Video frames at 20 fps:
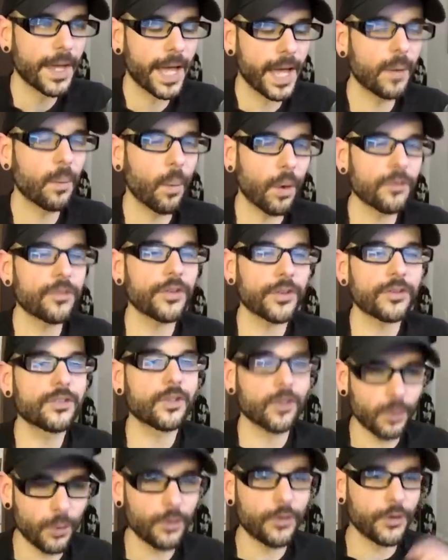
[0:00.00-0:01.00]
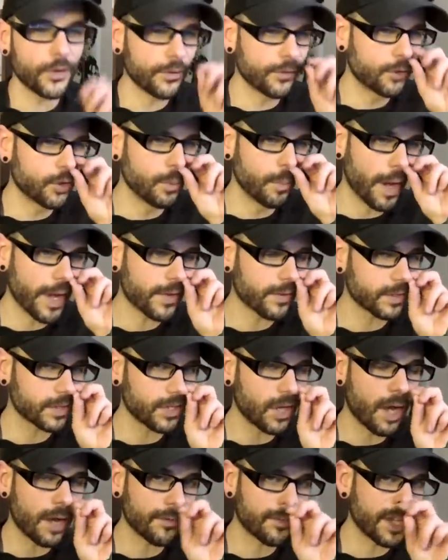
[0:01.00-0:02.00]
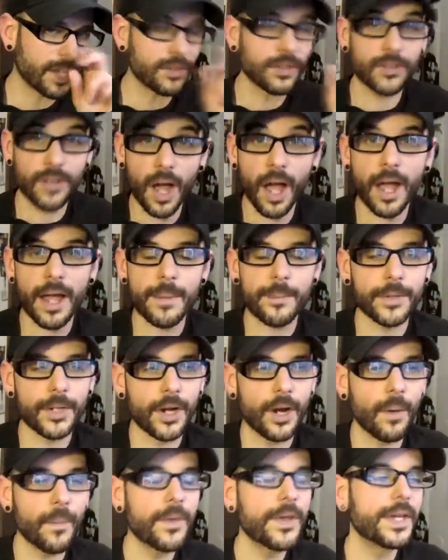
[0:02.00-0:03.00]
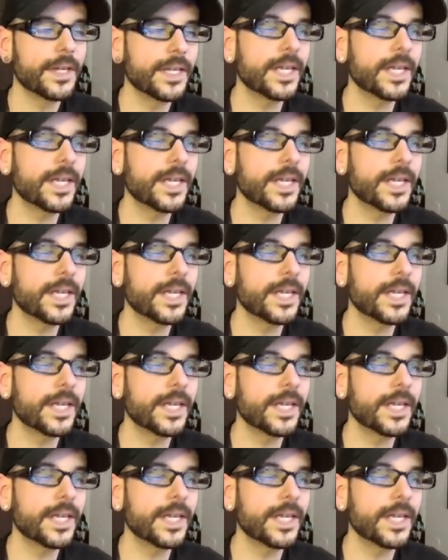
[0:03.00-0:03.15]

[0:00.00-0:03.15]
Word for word: and was exclusive to Microsoft at the time, you know.